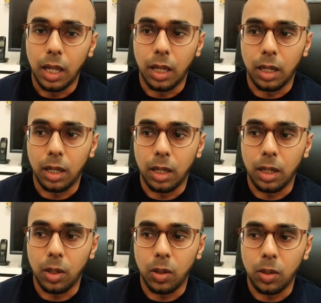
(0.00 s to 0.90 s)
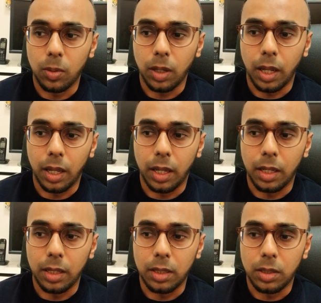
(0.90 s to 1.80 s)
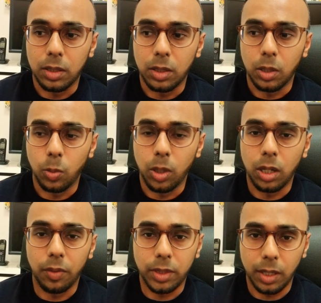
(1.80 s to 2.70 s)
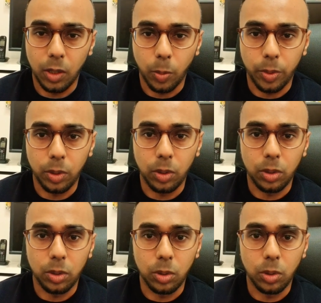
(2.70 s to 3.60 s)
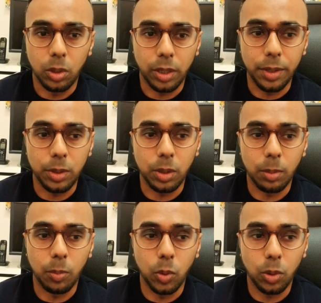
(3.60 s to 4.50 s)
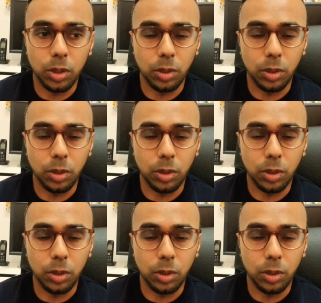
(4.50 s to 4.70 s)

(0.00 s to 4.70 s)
And we'd love to help you to look into it more.